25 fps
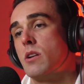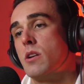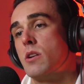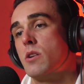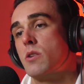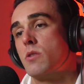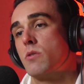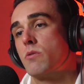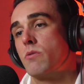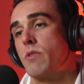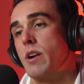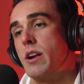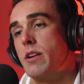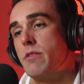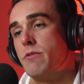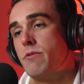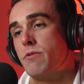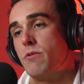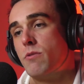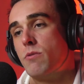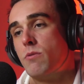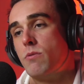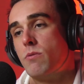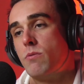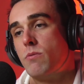
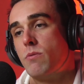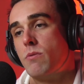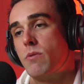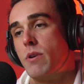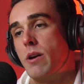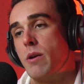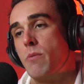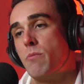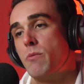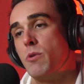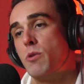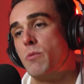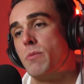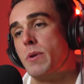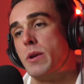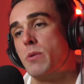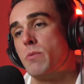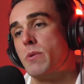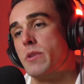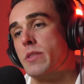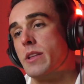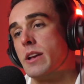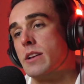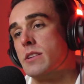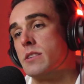grateful and will be
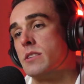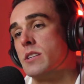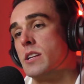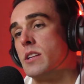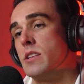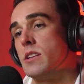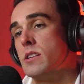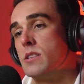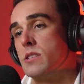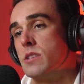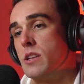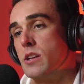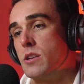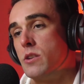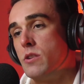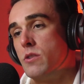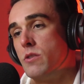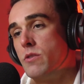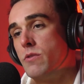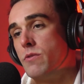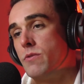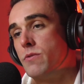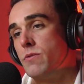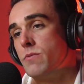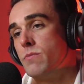when they see this, that
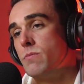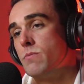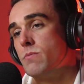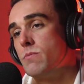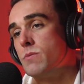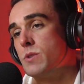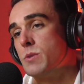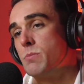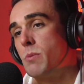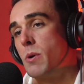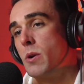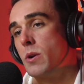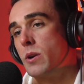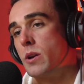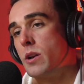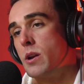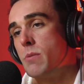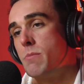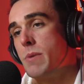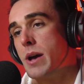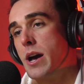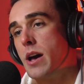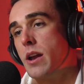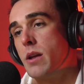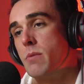you've spoken
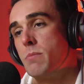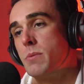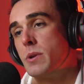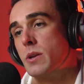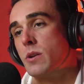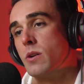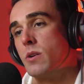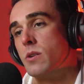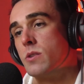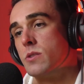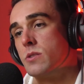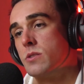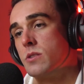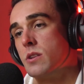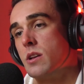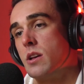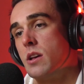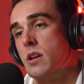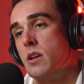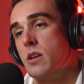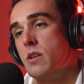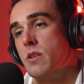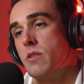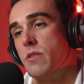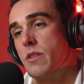about it, because
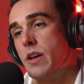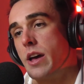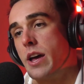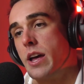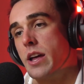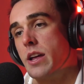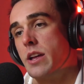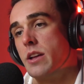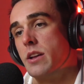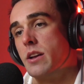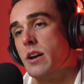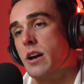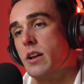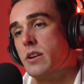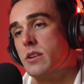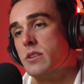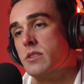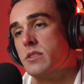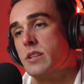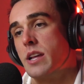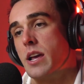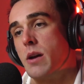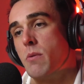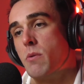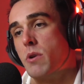they
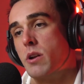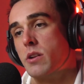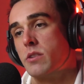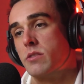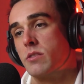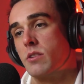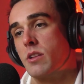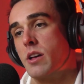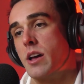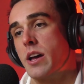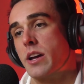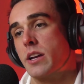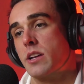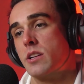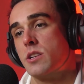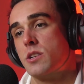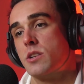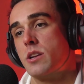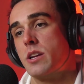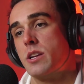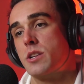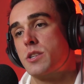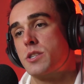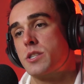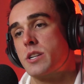understand what it's like
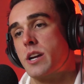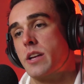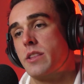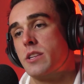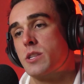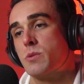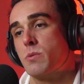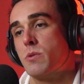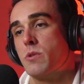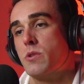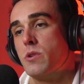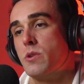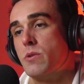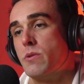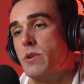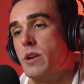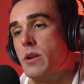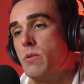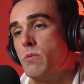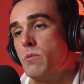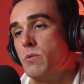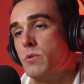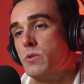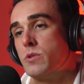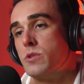and share this with you, and it
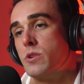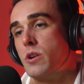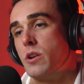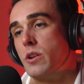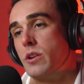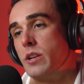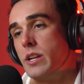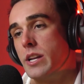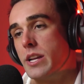will certainly